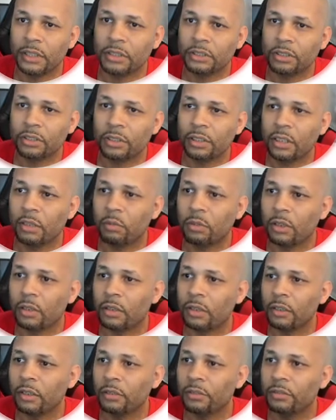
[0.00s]
I just turned that part
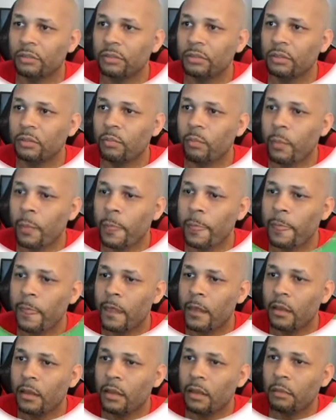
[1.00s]
off.
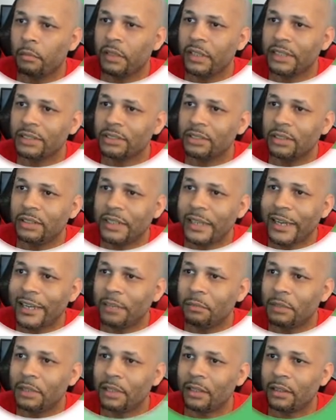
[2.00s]
But that's the
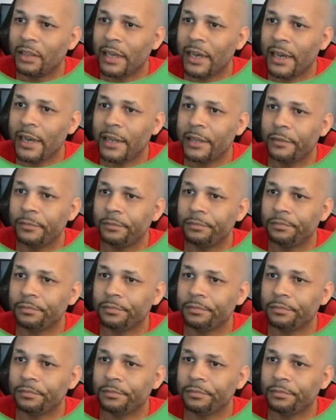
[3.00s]
anatomy of that.